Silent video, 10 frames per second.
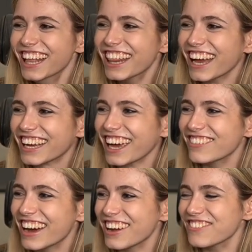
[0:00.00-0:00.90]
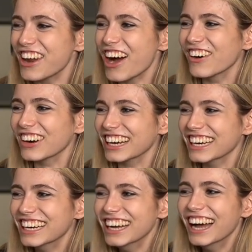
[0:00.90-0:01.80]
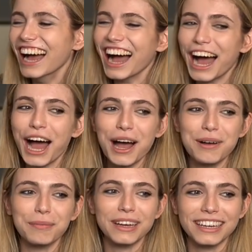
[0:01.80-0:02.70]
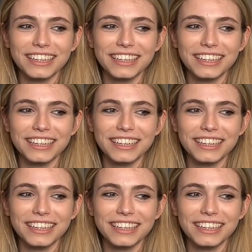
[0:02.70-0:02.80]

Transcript: that came out of nowhere. Um,